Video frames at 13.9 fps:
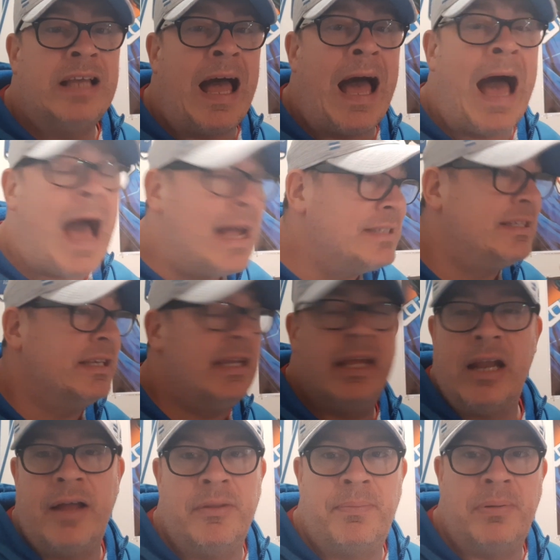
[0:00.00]
has to get
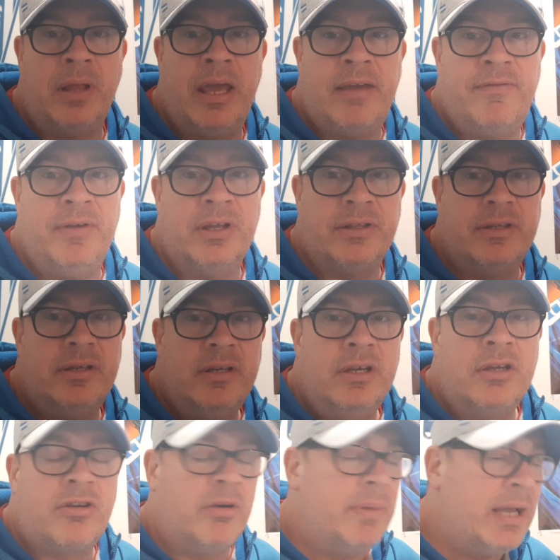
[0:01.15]
on the playing field.
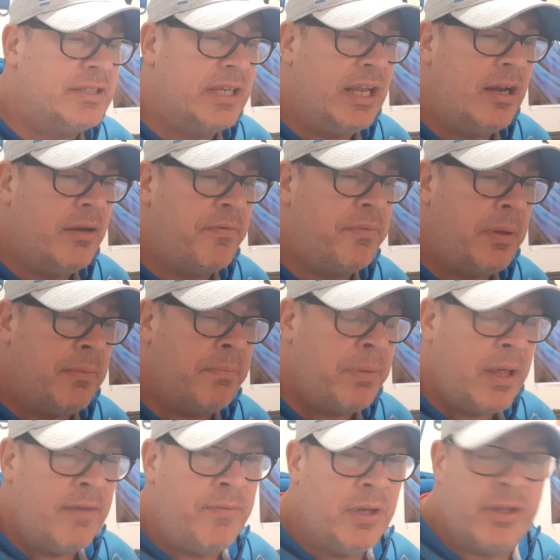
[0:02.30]
Kirby has to get on the
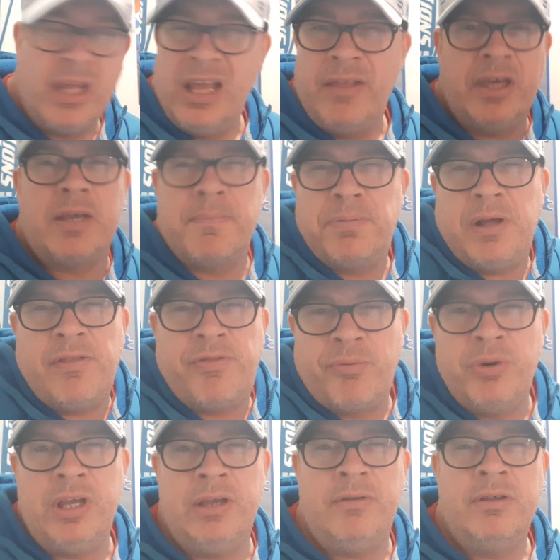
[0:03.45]
playing field. They can play
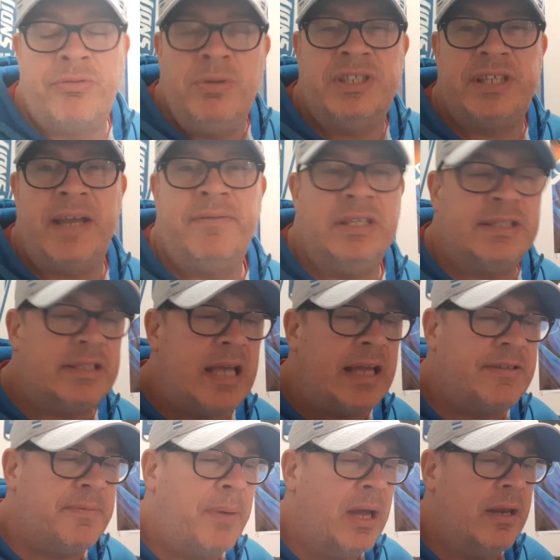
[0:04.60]
three safety
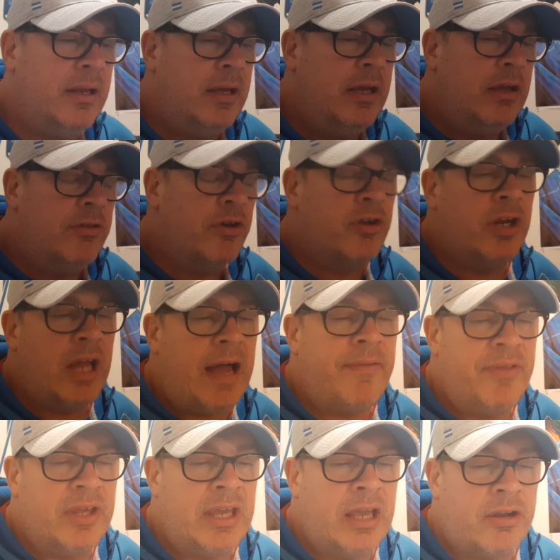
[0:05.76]
sets, but they're going to have
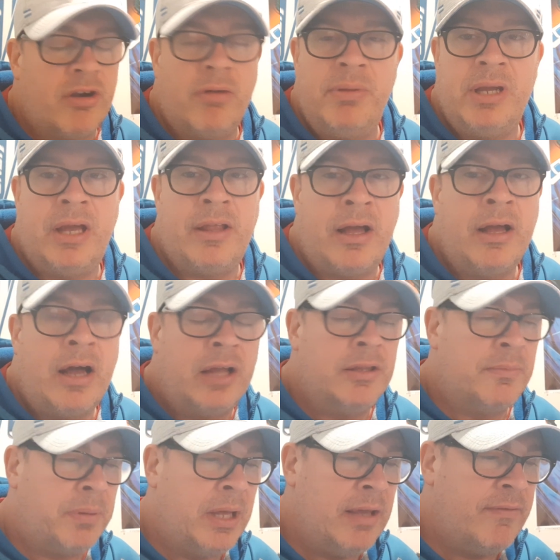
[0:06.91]
to get Kirby on the
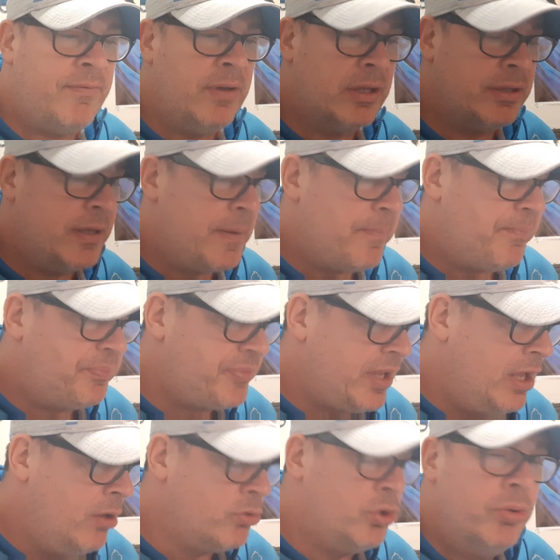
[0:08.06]
playing field.
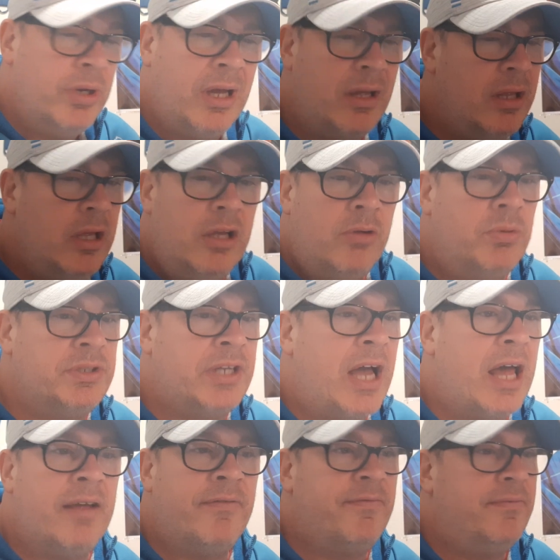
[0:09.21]
OKUDAH was
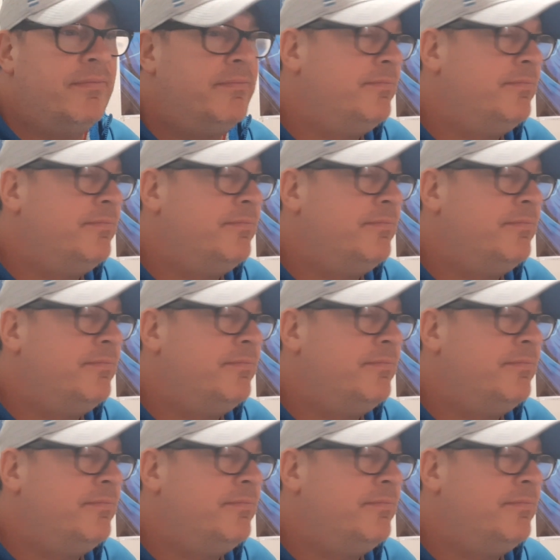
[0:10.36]
kind of,